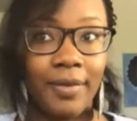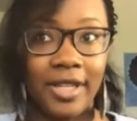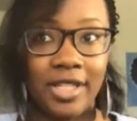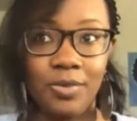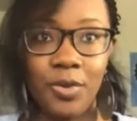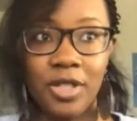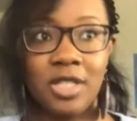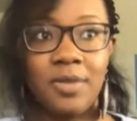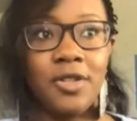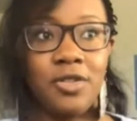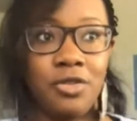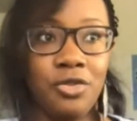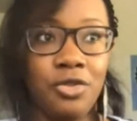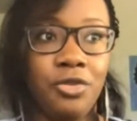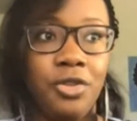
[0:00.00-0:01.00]
my spring
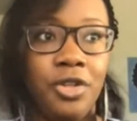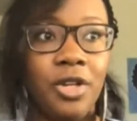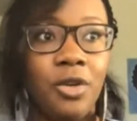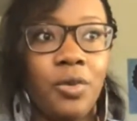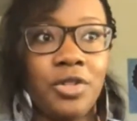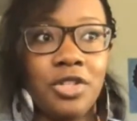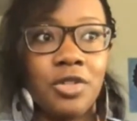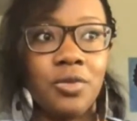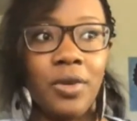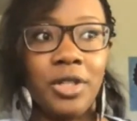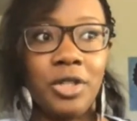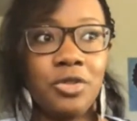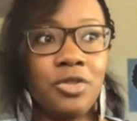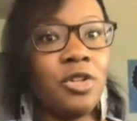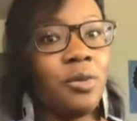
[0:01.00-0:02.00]
semester junior year, which is
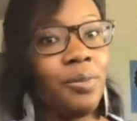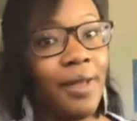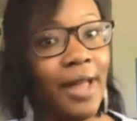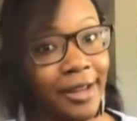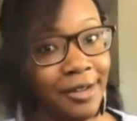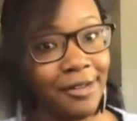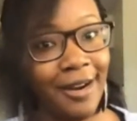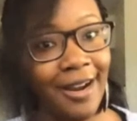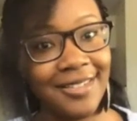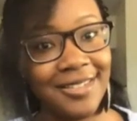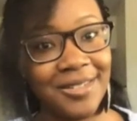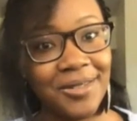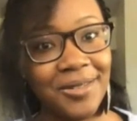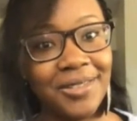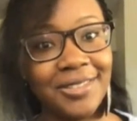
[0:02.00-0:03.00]
when you start applying to grad
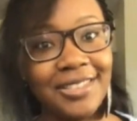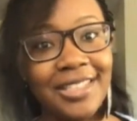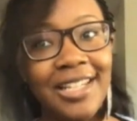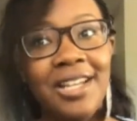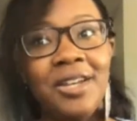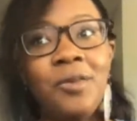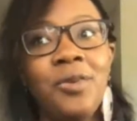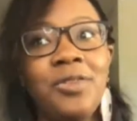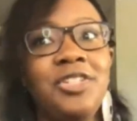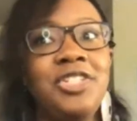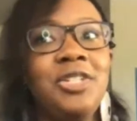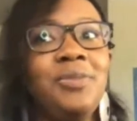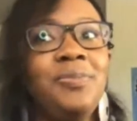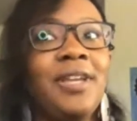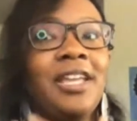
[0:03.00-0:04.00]
schools with the
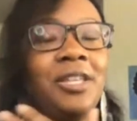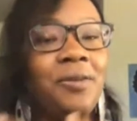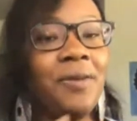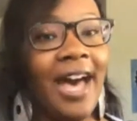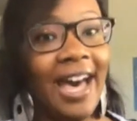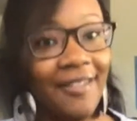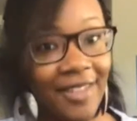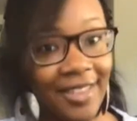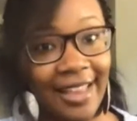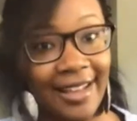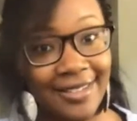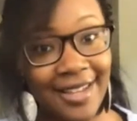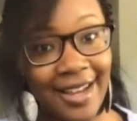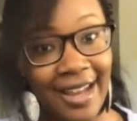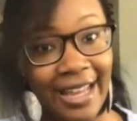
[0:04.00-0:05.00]
GPA you have at
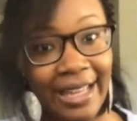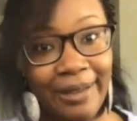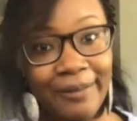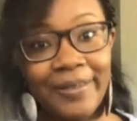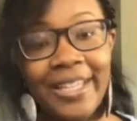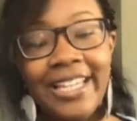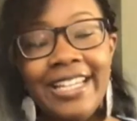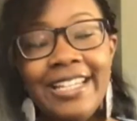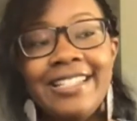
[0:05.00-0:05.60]
that time.